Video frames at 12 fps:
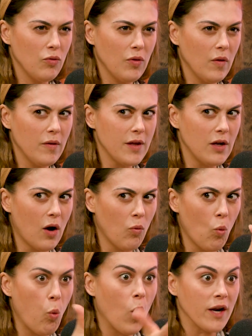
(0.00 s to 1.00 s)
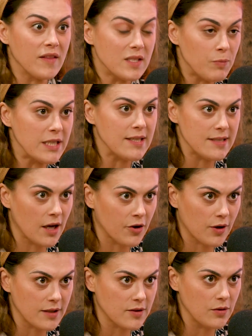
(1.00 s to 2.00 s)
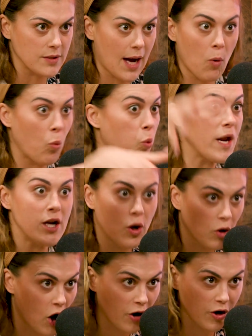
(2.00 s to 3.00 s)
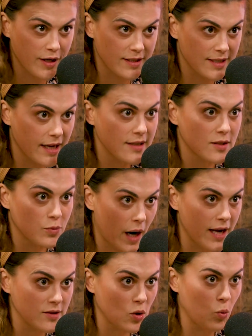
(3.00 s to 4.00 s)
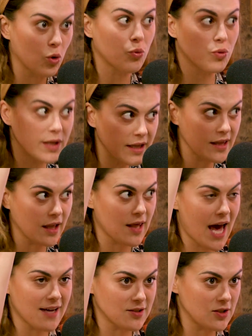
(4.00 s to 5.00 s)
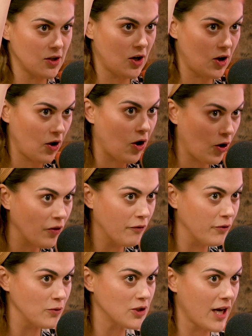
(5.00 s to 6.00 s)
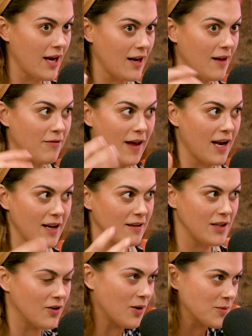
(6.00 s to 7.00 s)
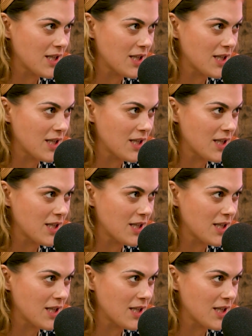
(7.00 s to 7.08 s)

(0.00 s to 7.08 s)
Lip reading: one of the species under us goes out, we no longer exist, right? So we're really the last on the food chain, if any, you know what I'm